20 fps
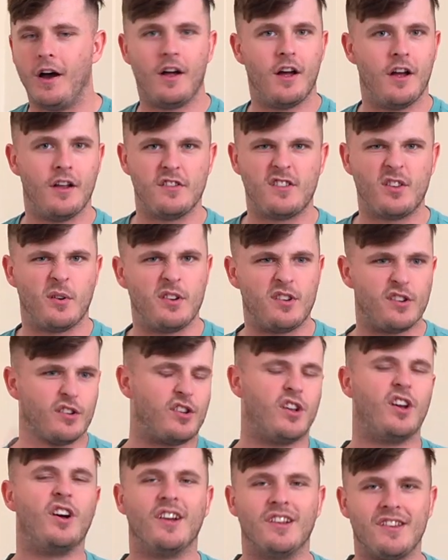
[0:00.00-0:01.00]
and so it just
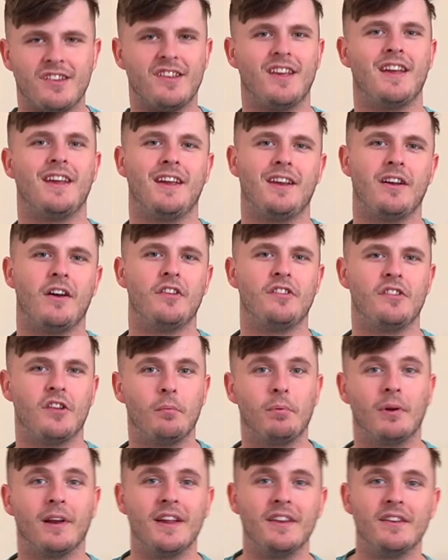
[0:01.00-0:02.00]
cuts it, you know. So
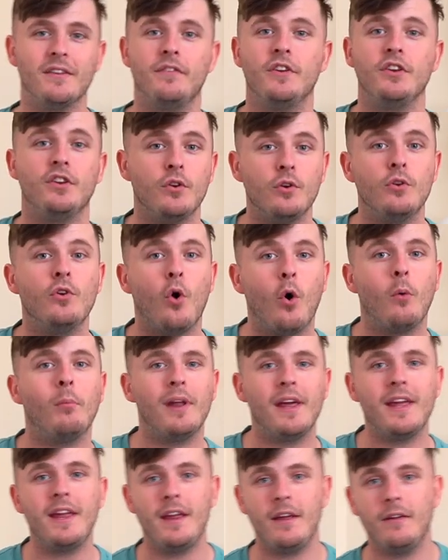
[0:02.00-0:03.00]
please, if you do
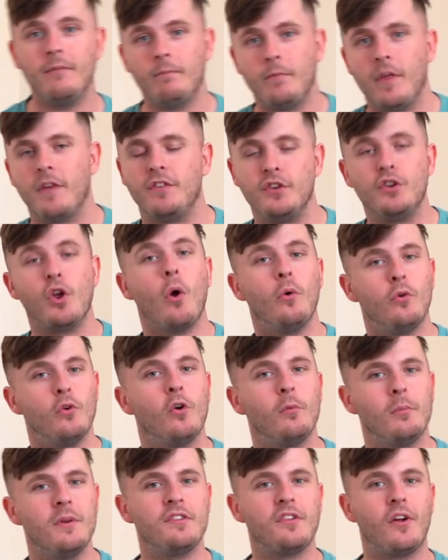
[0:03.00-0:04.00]
normally, if you don't
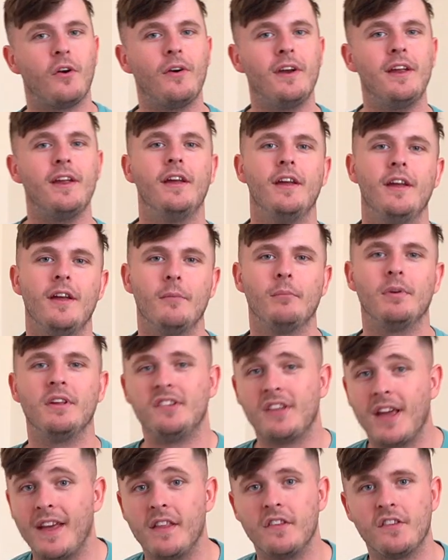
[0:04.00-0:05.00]
normally, sorry, please
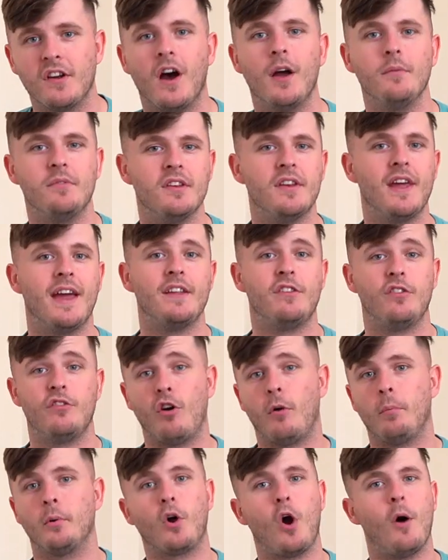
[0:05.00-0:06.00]
take the time today to
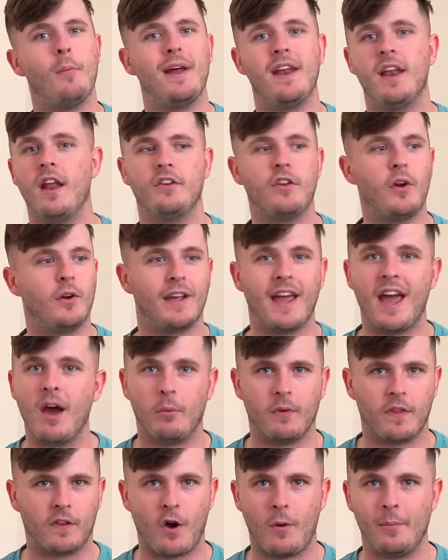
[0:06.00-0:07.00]
drop a comment. I don't care
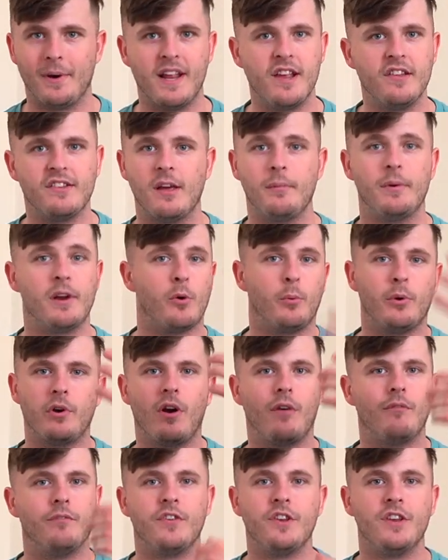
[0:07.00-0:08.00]
what the comment is. Let me know what
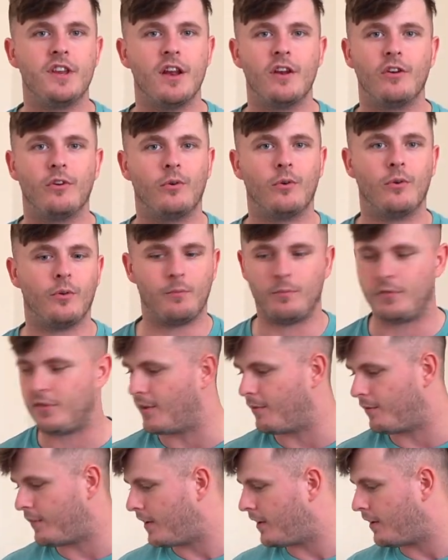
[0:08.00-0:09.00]
you're having for dinner or
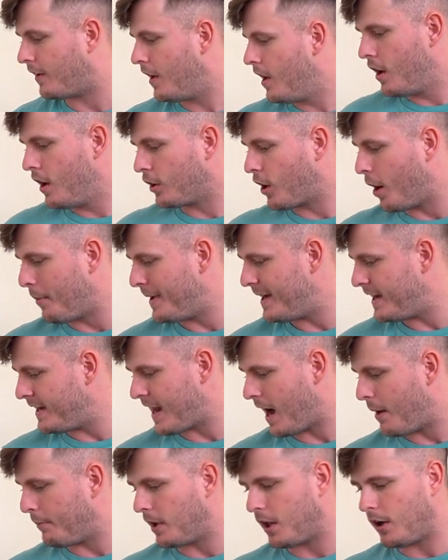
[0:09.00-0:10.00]
something. Comment
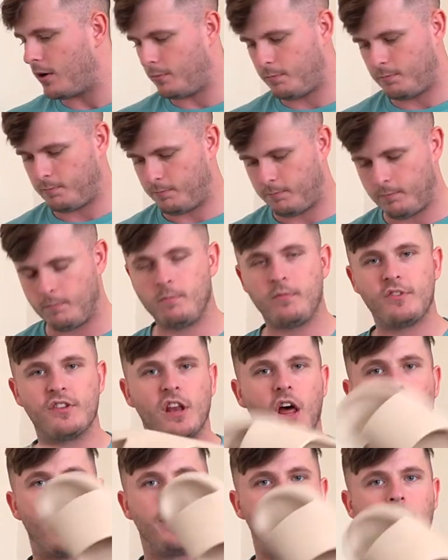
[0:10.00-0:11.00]
down below,
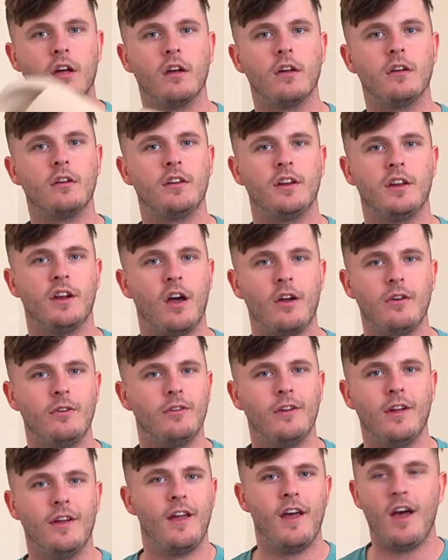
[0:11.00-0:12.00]
slider, you know,
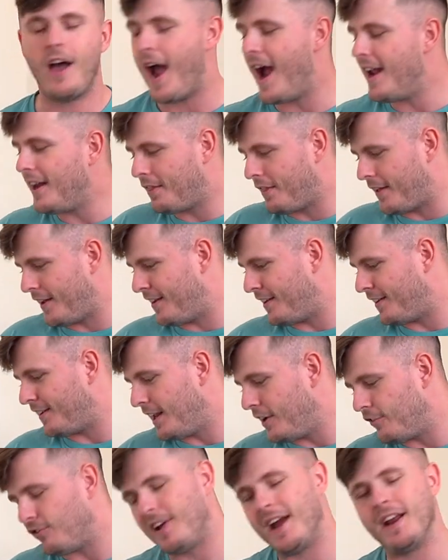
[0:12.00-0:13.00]
anything,
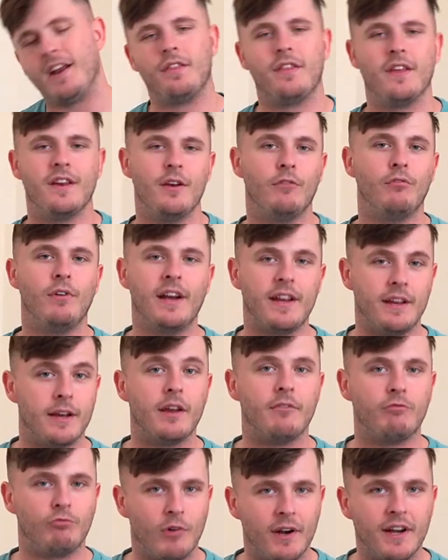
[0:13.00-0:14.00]
literally anything. It really,
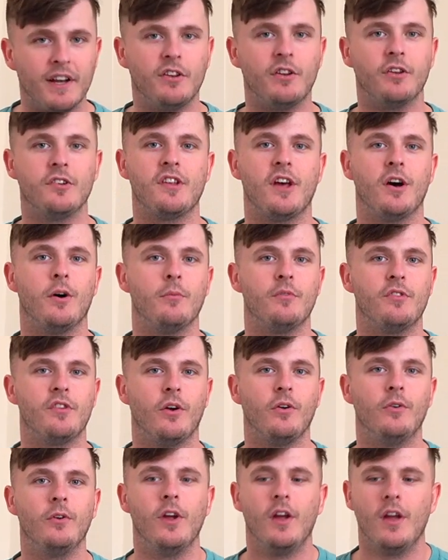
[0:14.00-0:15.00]
it really does help.
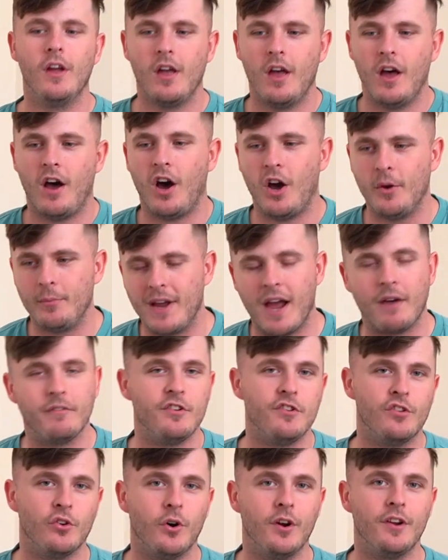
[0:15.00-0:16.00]
So I hope you have
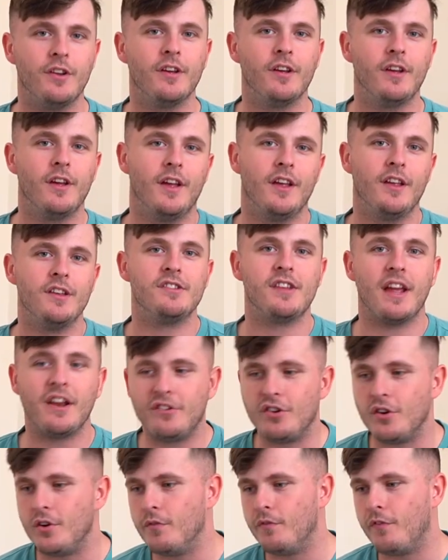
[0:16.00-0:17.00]
enjoyed. Stay
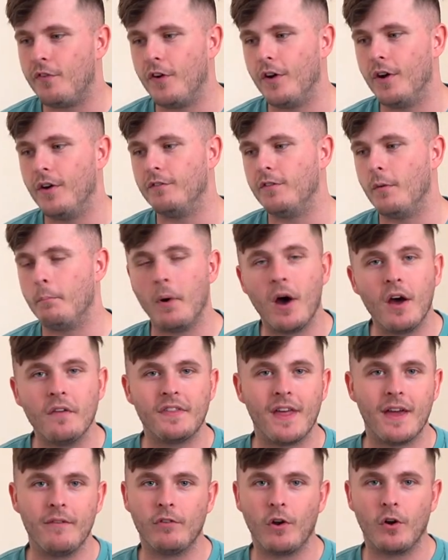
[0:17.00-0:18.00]
tuned for, for
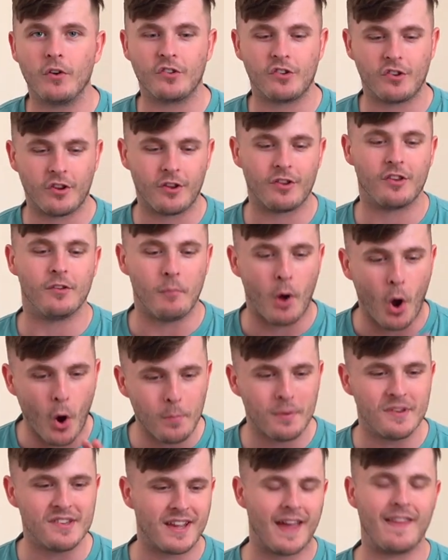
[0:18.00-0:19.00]
birthday vlogs, because I'm
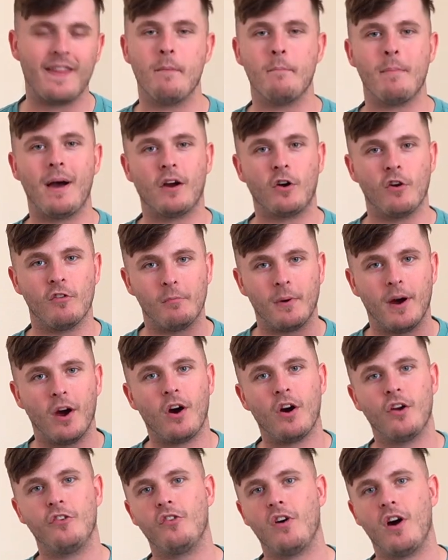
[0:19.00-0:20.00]
hoping to get them back off my
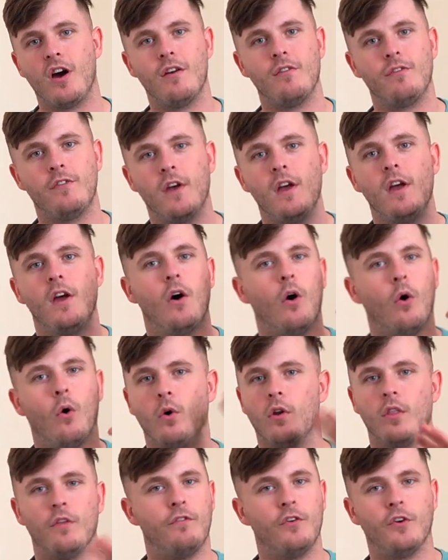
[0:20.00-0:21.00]
hard drive.
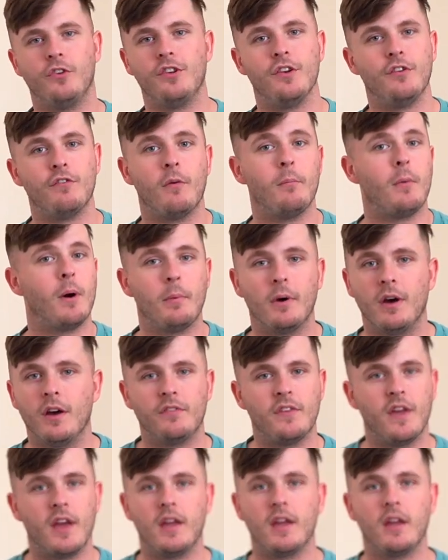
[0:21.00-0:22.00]
All of the footage from my
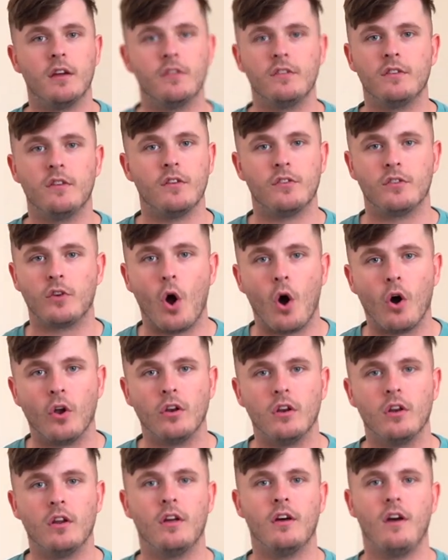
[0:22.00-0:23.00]
birthday is, is
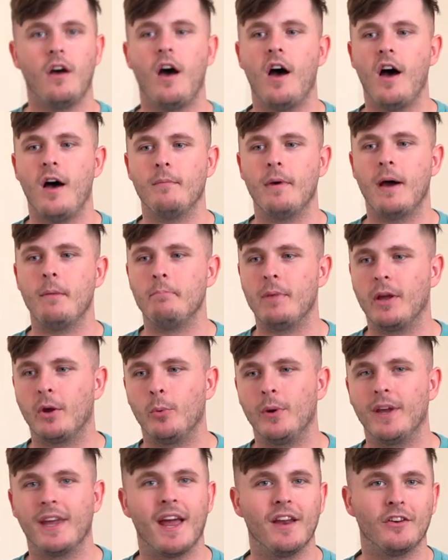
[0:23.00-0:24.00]
gone, um, and big
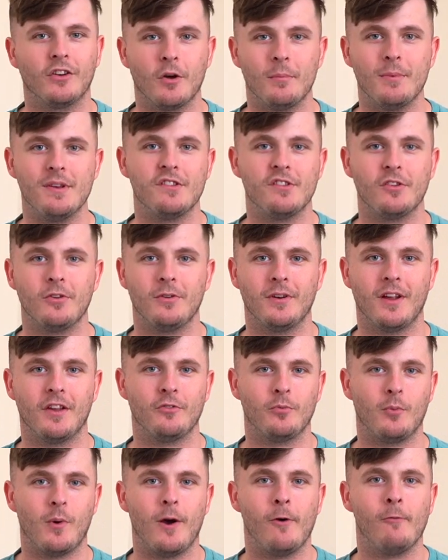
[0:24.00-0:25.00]
weekend coming soon
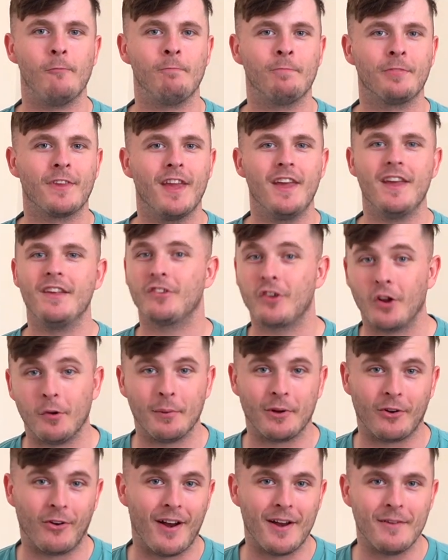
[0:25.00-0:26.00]
as well. It's going
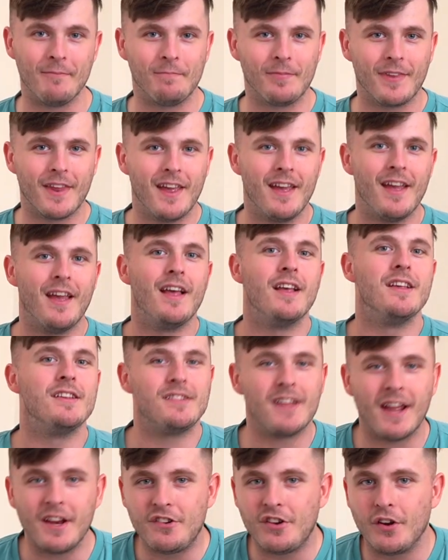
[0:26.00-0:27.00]
to be great.
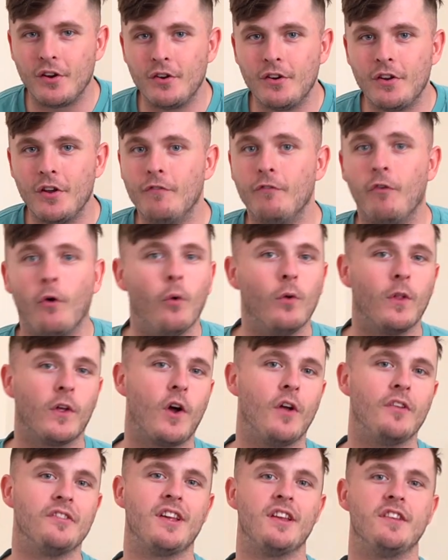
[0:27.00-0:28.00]
Stay tuned for all the
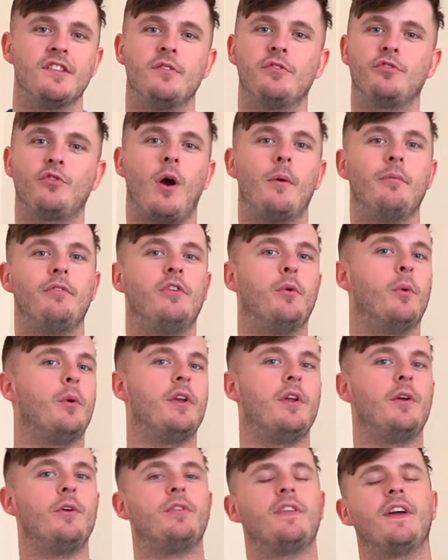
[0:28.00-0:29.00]
content. Subscribe if you are
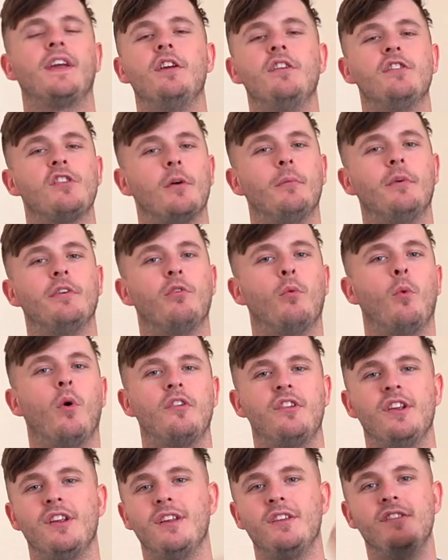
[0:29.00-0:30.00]
new. Thank you so much for
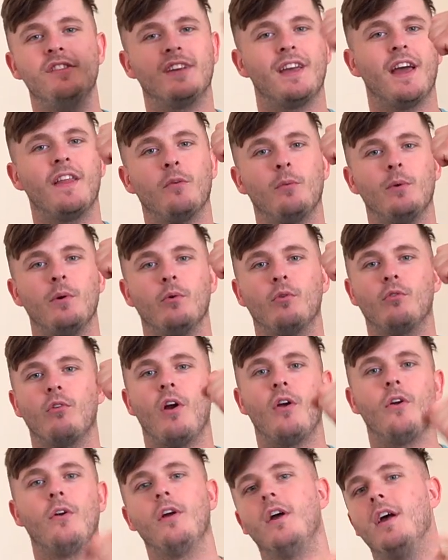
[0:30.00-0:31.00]
watching. Together we will
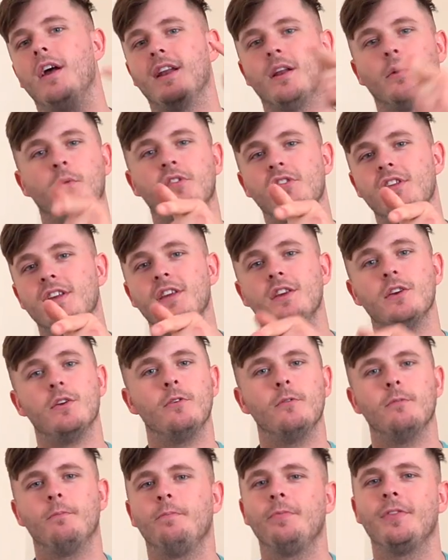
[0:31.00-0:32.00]
grow, and I will see you
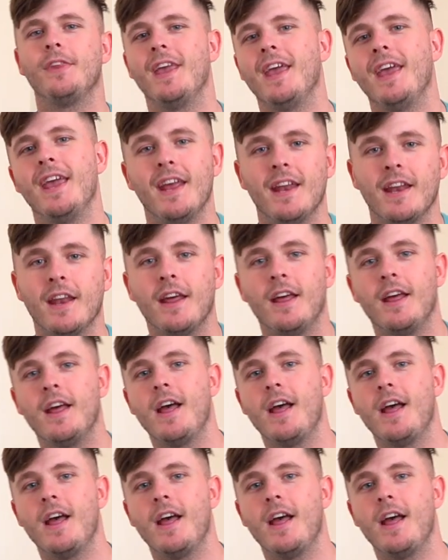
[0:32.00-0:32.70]
in